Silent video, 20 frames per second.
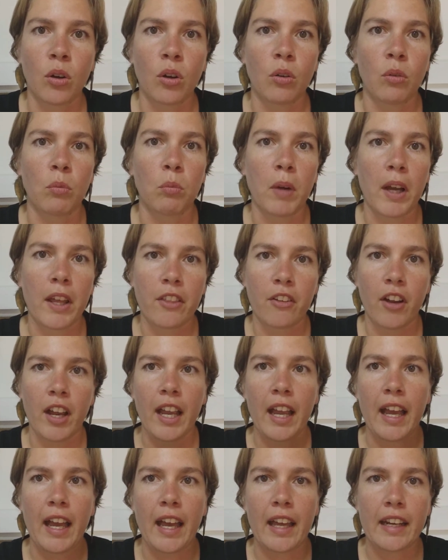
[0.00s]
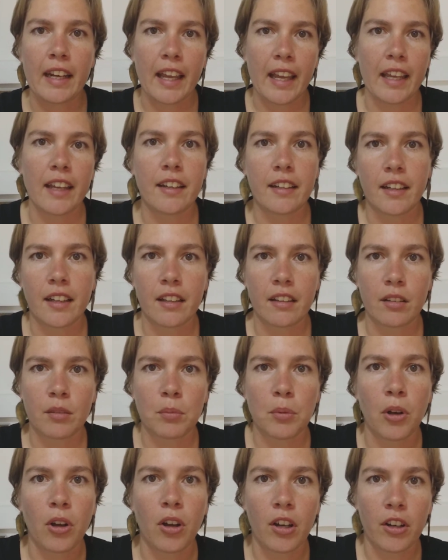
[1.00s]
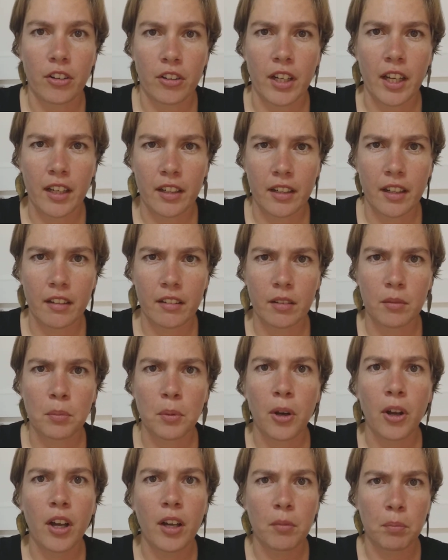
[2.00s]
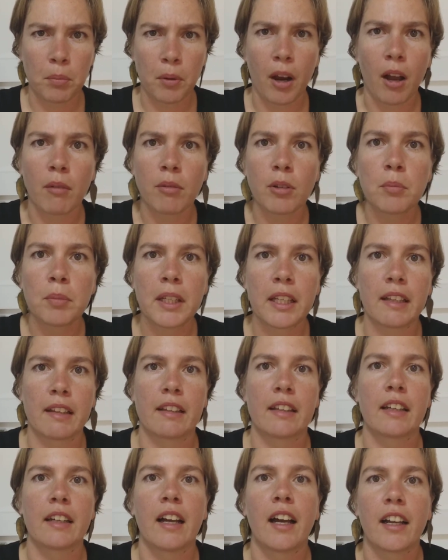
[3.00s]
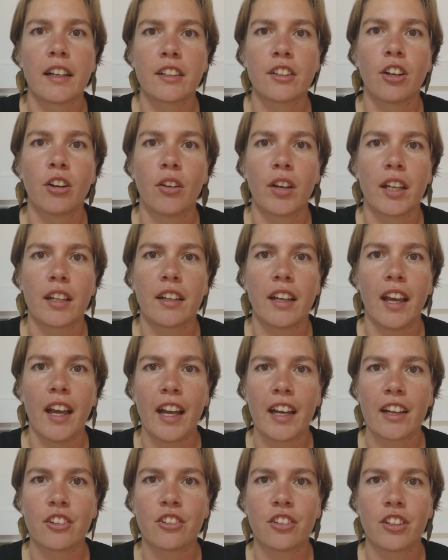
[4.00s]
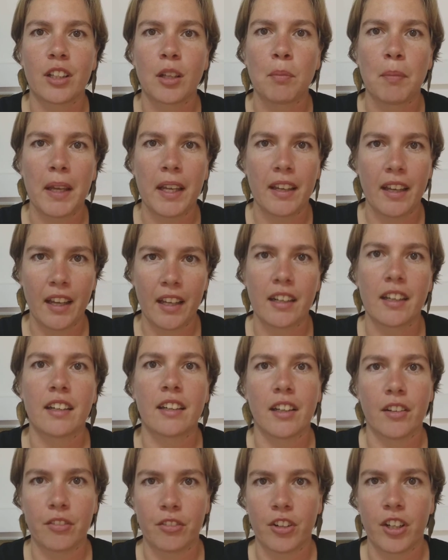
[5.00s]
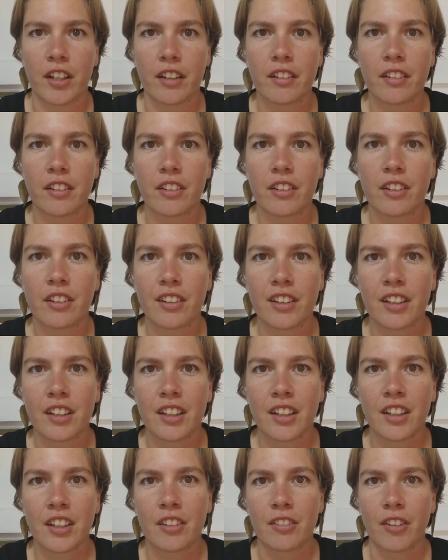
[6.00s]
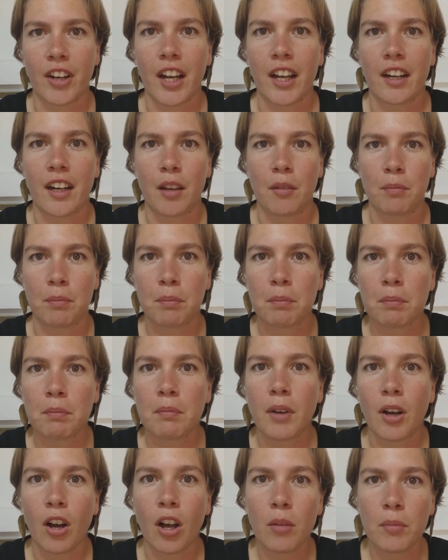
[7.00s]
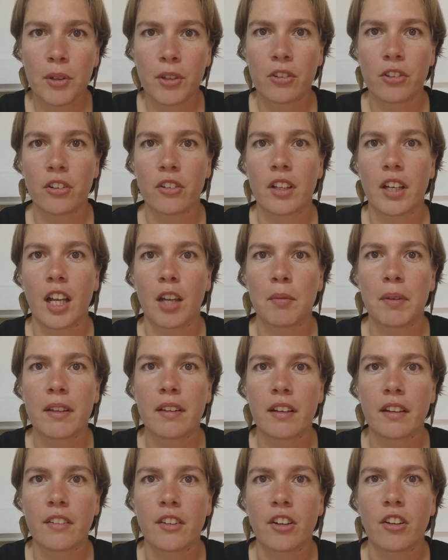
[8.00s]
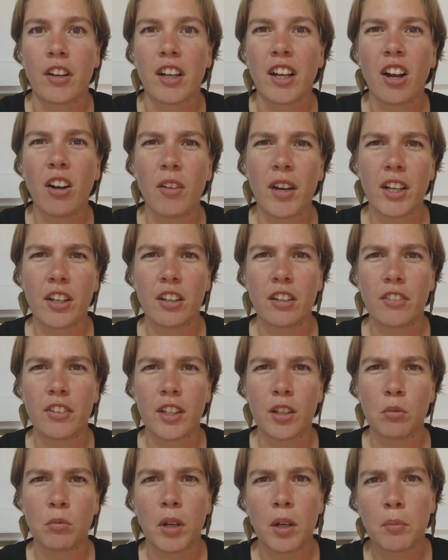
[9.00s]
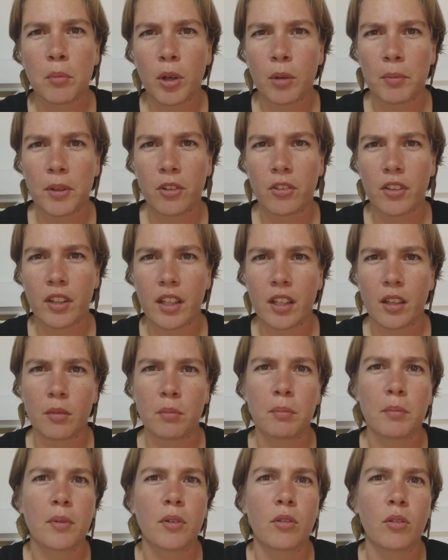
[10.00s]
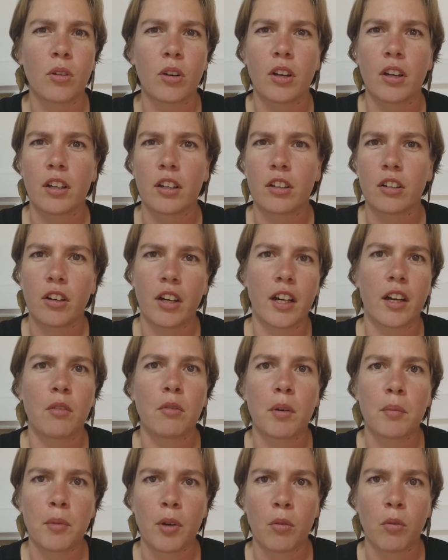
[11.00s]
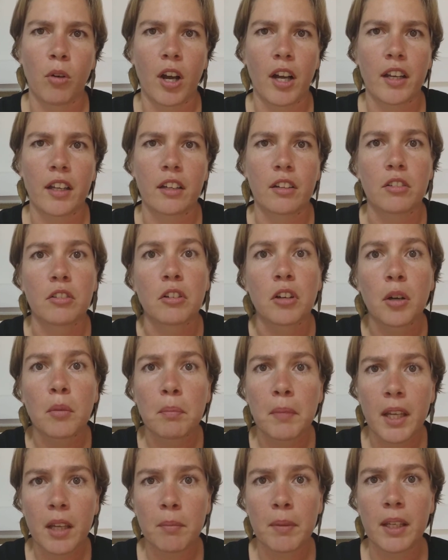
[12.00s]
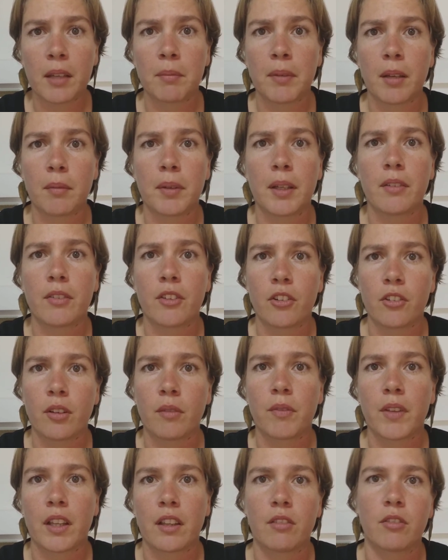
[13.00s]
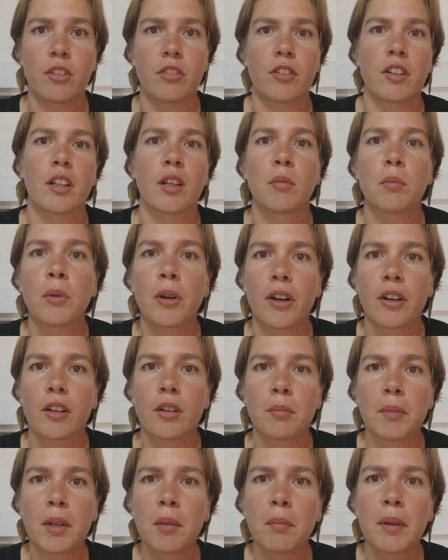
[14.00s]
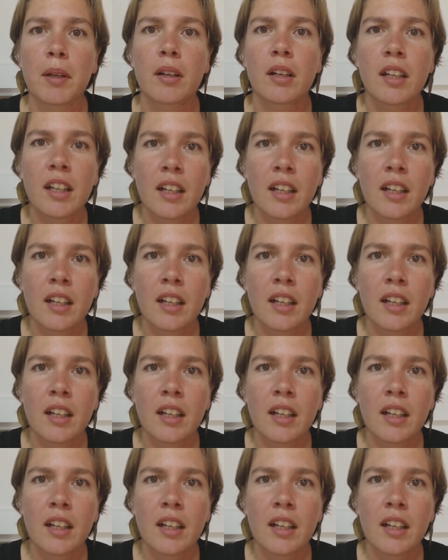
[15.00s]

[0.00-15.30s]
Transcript: whether I had 8 days in Prague or 9 days in Prague probably is not going to actually make any difference, right? I'm almost certainly not going to be sitting there going, oh, I could have seen one more museum or gone on one more walking tour. Maybe if there's something that was really important to me, but